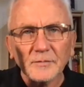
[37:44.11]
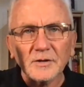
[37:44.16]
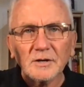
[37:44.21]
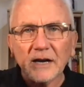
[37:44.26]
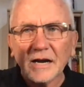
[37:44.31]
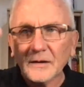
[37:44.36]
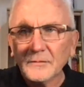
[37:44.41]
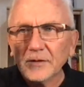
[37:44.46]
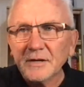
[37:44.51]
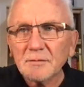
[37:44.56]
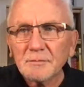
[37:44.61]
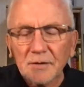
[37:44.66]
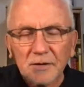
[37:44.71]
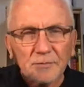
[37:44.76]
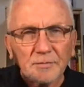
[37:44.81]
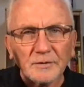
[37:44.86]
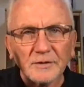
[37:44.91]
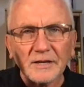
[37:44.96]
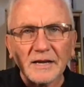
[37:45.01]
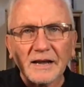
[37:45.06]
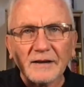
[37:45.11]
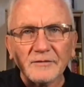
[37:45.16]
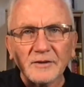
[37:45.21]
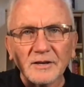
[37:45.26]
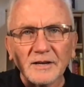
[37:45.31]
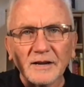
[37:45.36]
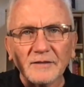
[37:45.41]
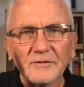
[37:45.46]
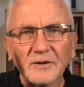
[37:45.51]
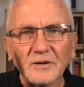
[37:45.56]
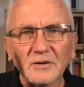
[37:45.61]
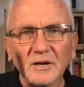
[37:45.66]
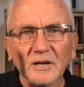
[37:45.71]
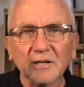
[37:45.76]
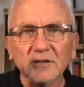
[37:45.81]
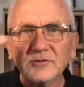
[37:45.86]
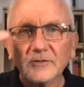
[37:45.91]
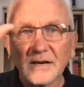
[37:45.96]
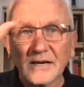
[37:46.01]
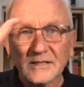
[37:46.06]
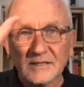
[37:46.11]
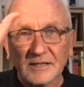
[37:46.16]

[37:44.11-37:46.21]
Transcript: How many people they have on contract?